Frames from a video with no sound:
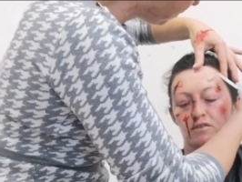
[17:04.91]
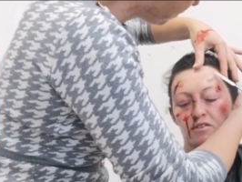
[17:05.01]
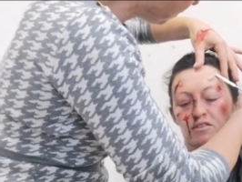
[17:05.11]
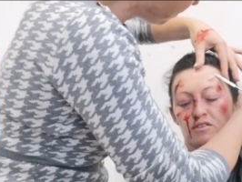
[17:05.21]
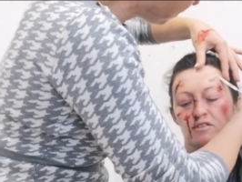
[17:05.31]
Oh,
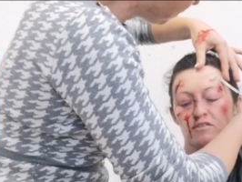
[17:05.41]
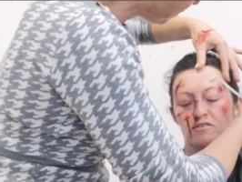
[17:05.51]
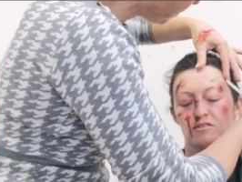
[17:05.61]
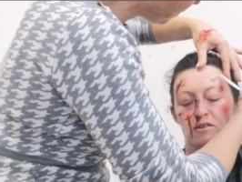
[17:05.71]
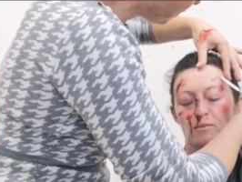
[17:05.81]
i was
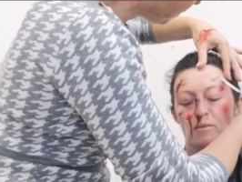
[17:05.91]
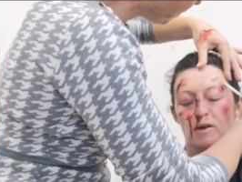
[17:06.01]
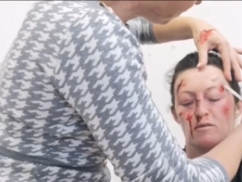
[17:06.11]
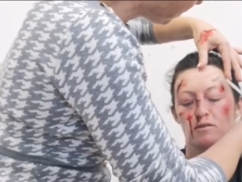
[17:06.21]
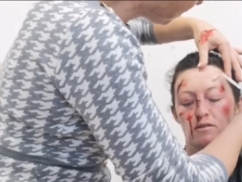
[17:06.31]
just in
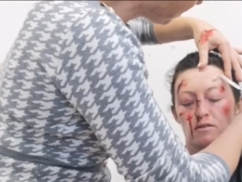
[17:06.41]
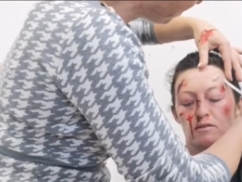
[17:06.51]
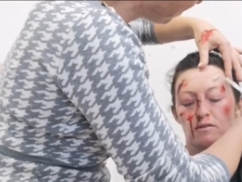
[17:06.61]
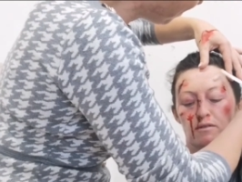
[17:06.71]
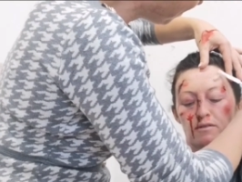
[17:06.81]

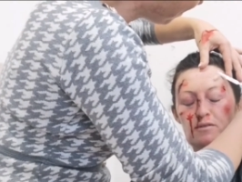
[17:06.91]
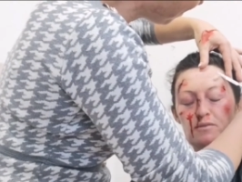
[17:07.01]
my mouth.